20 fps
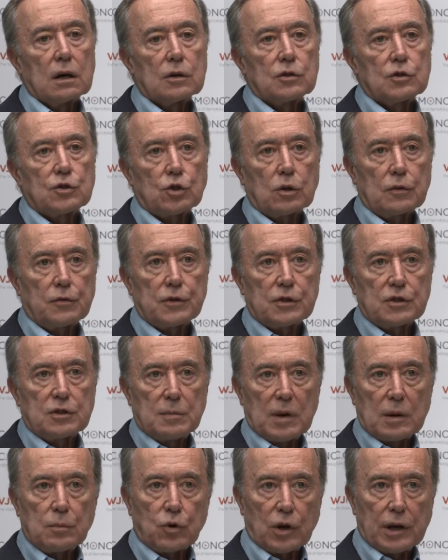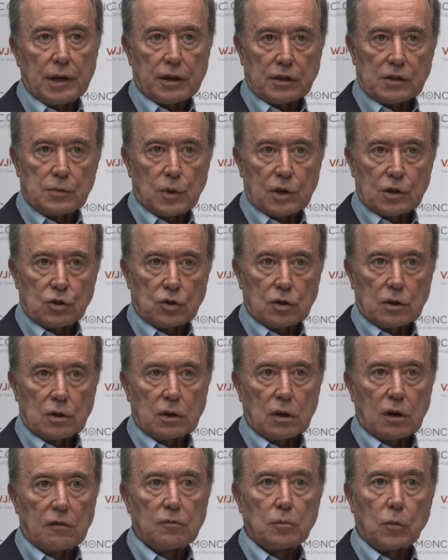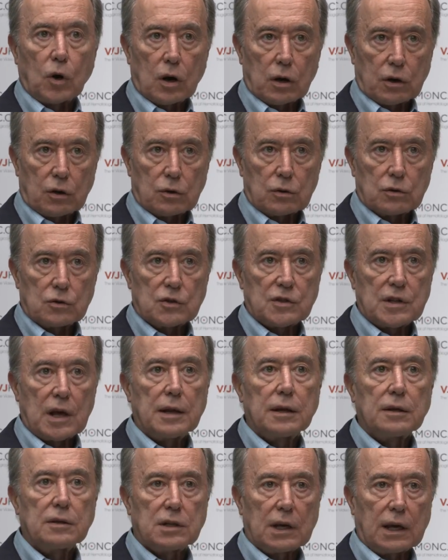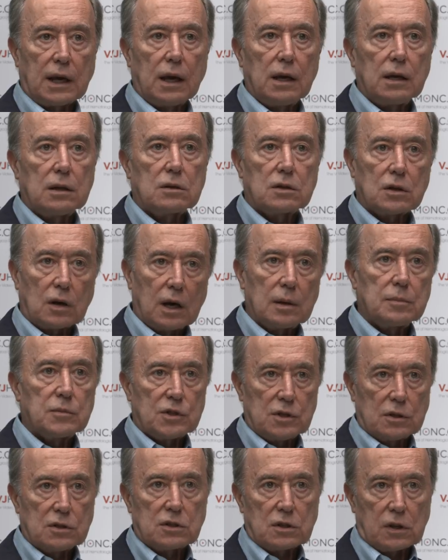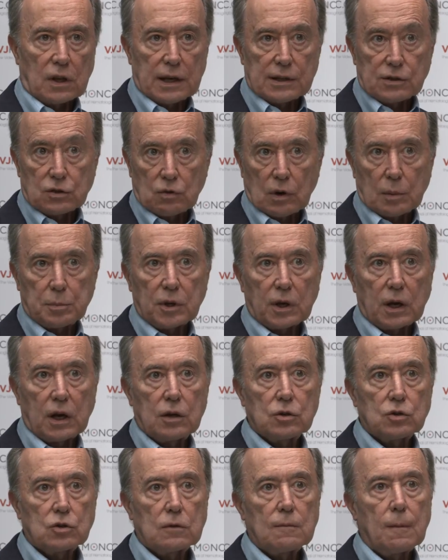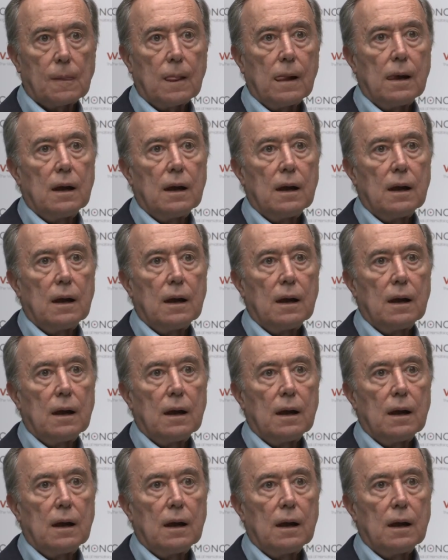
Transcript: surface membrane expression of markers that indicate time since last replication.